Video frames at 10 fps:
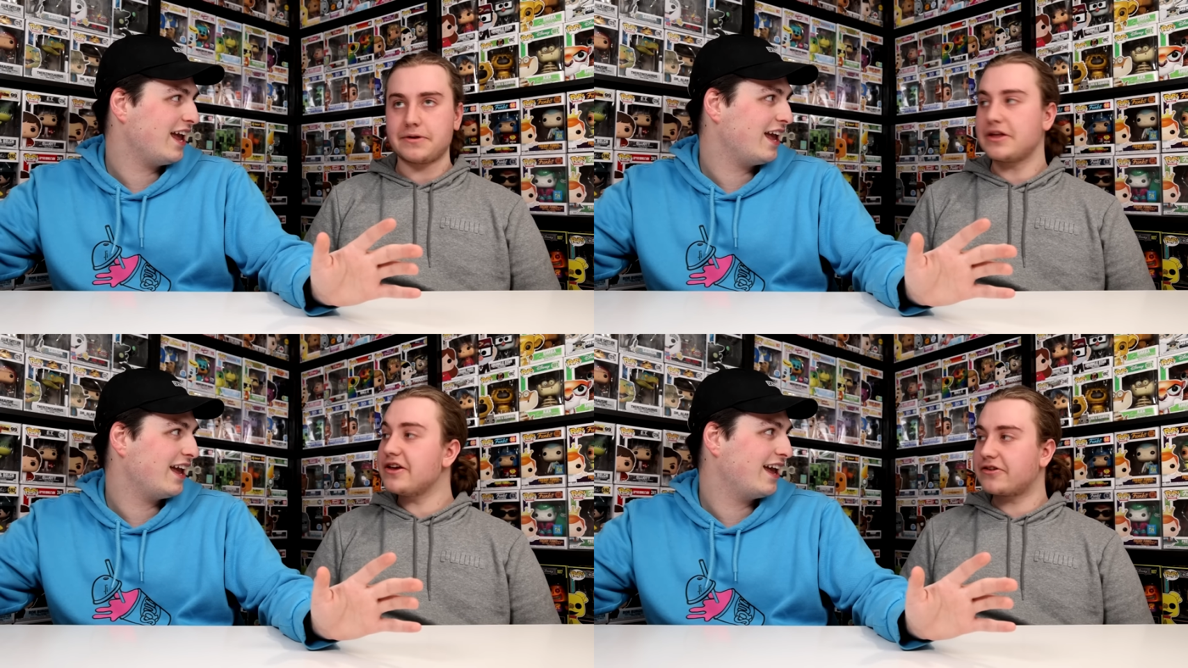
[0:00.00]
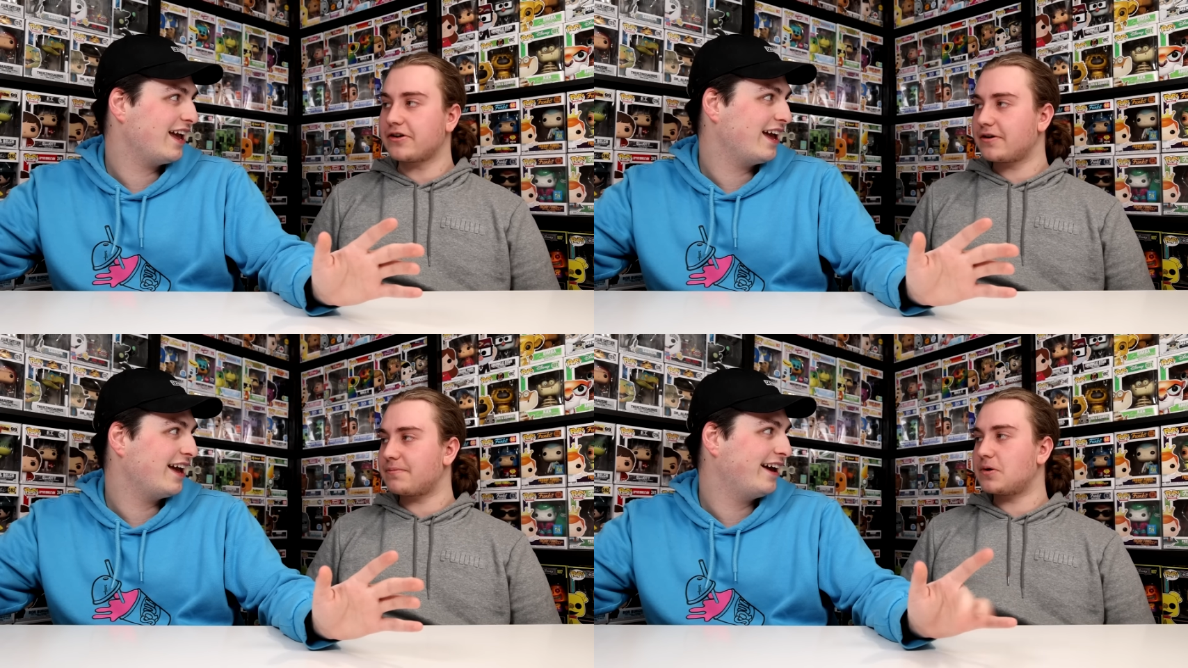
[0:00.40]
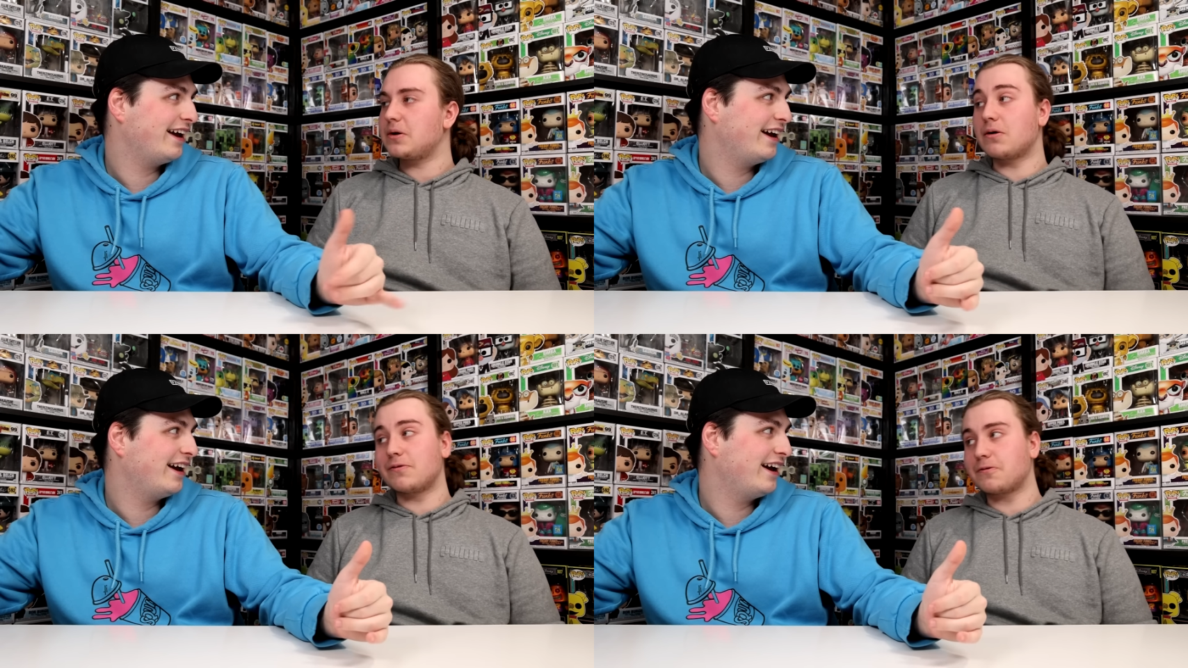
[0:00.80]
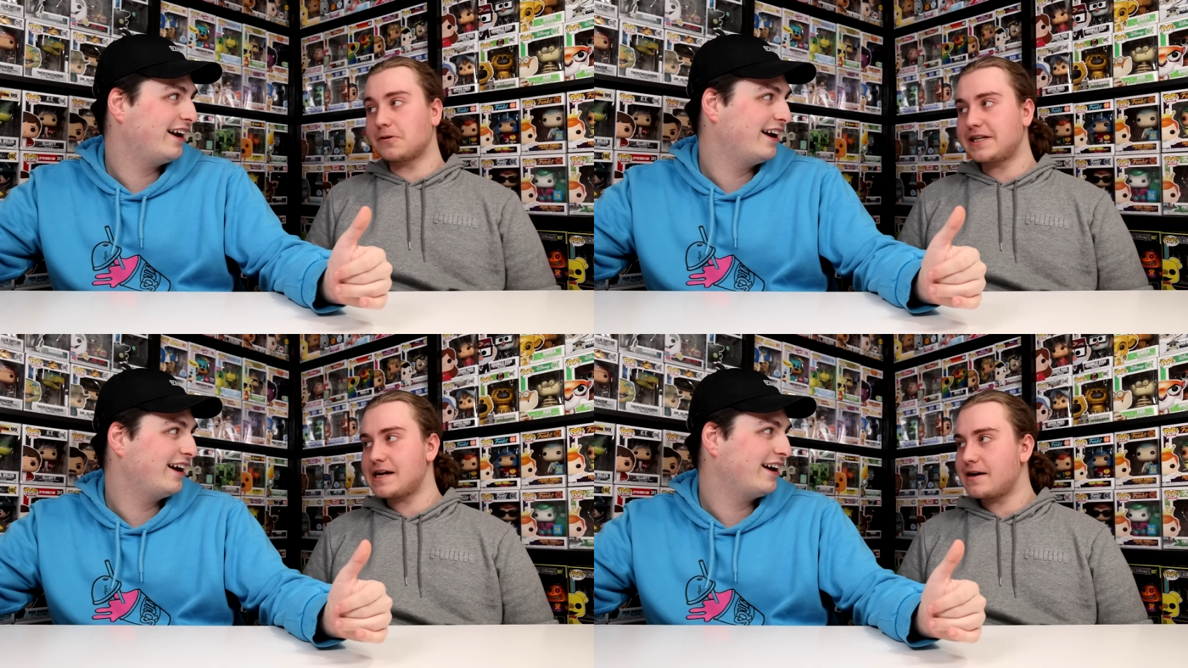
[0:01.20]
Speaker 1: Now these are more your
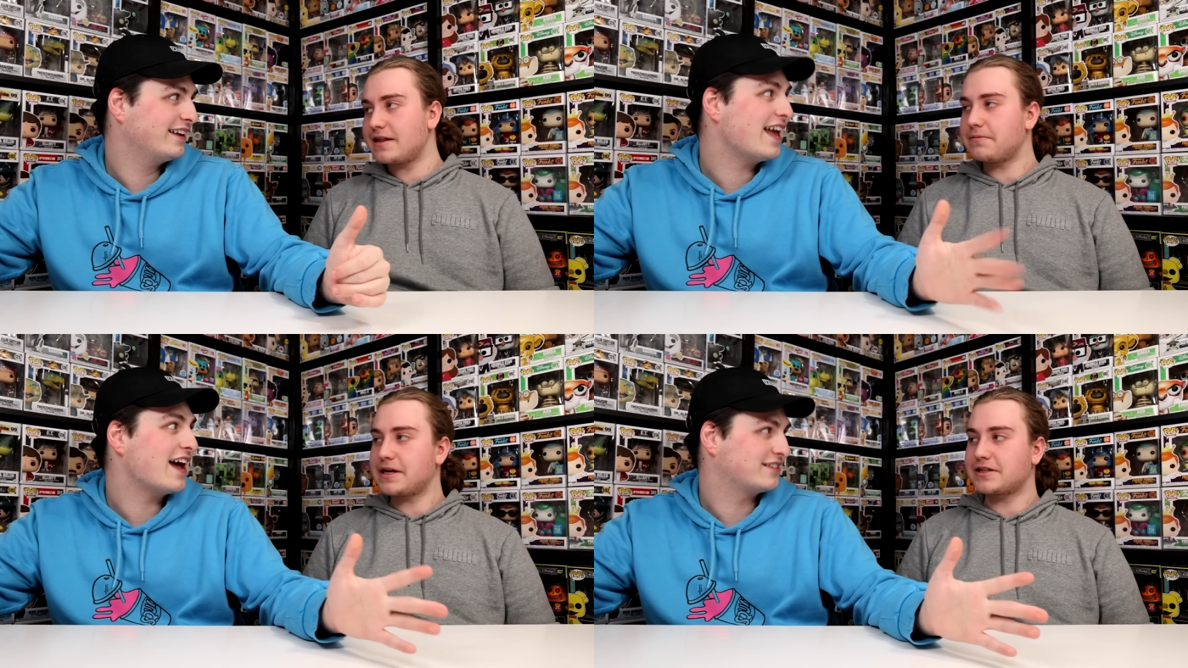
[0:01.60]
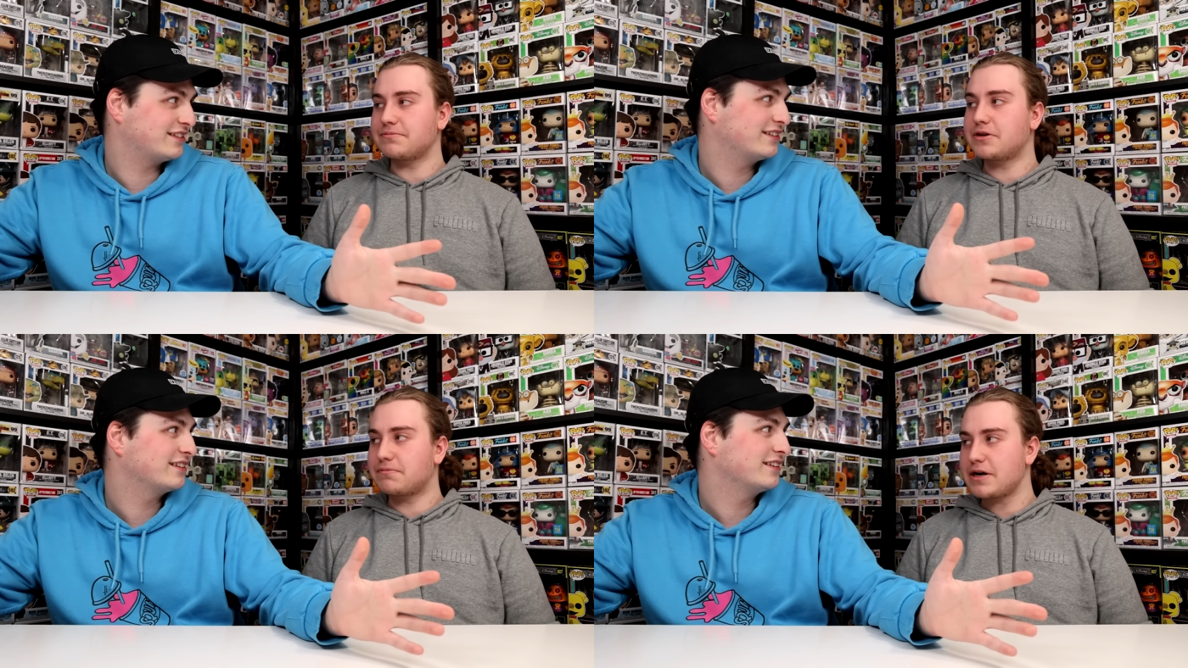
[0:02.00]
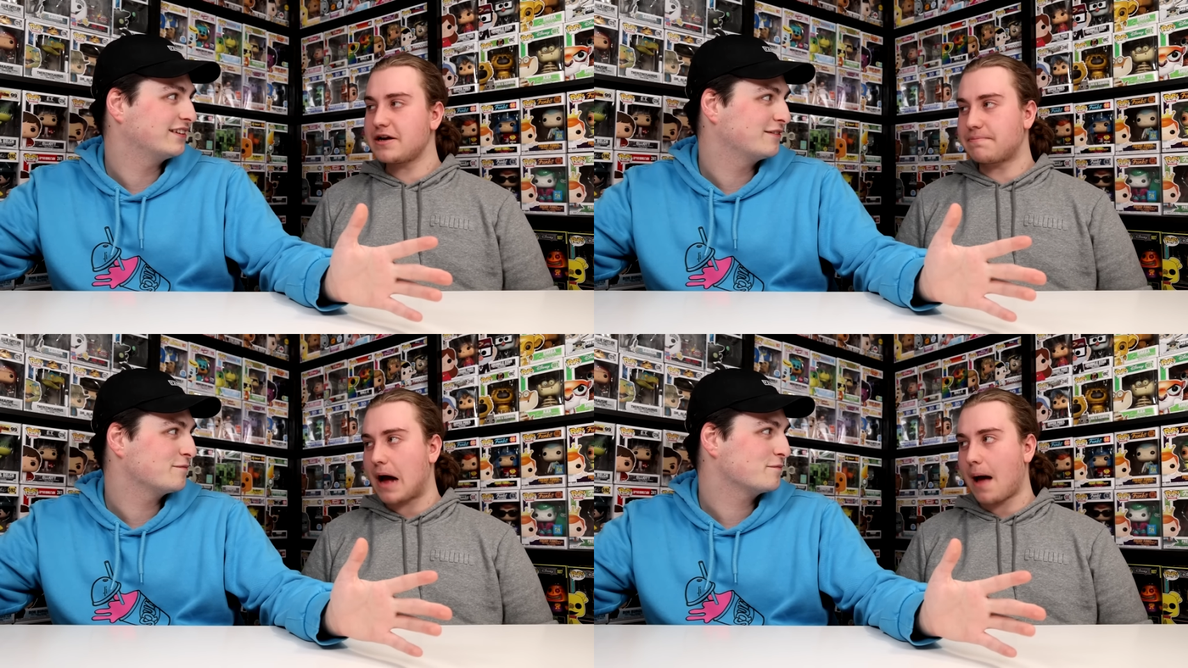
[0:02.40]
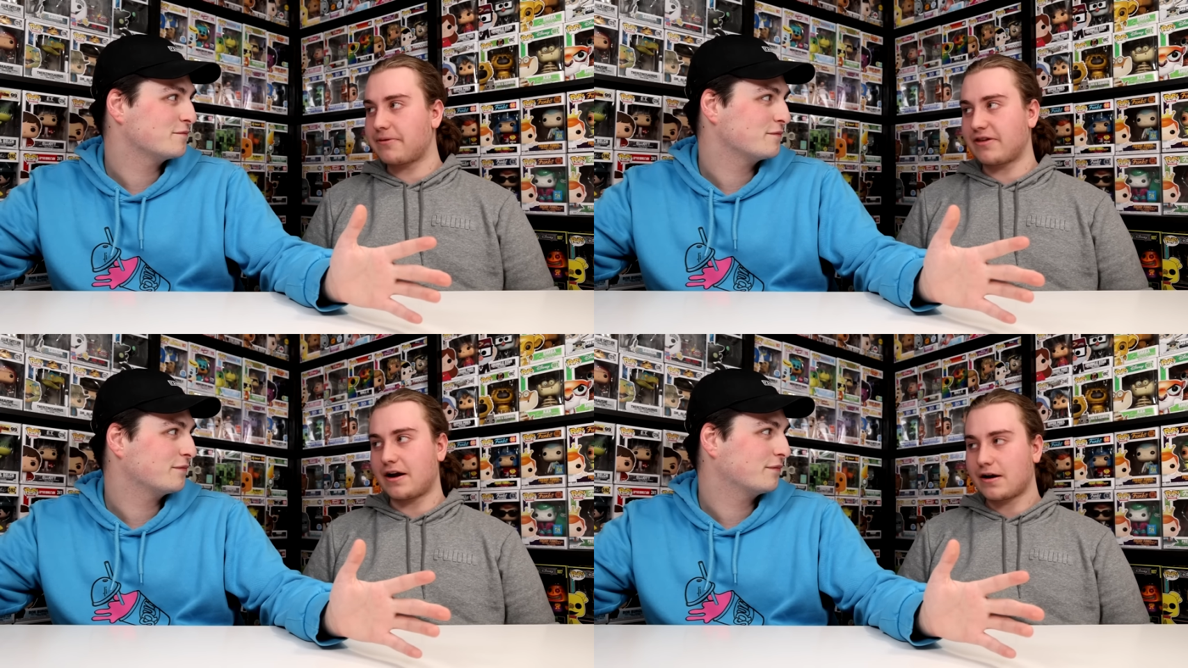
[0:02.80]
forte. They yes. pretty good
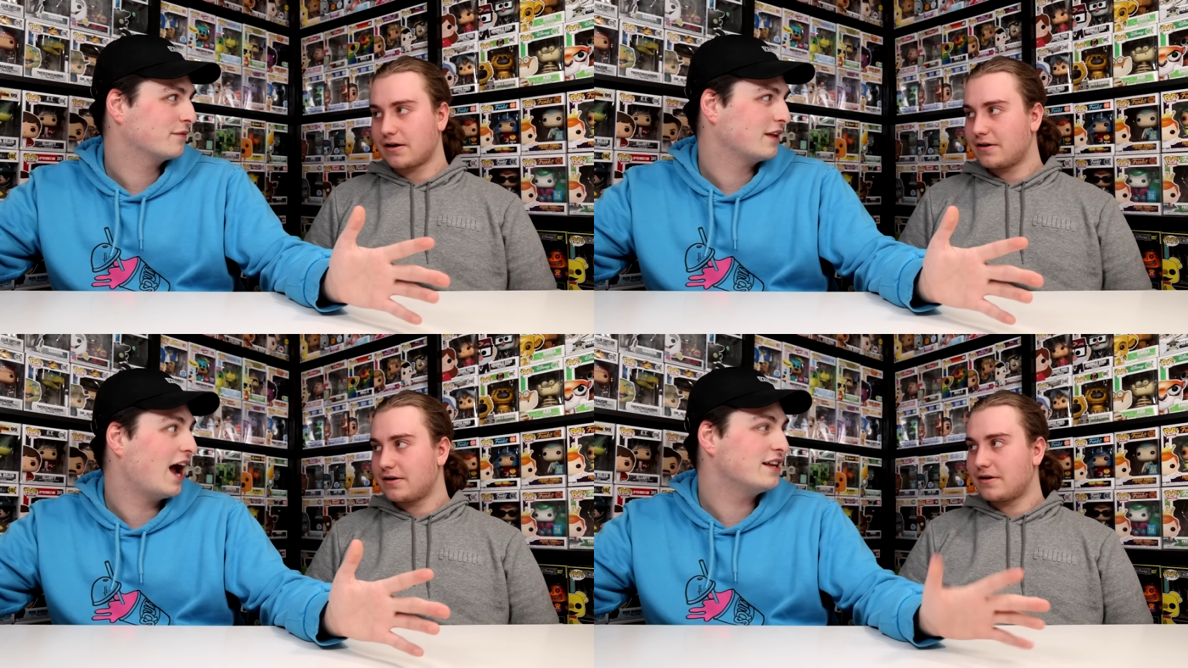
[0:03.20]
pops there.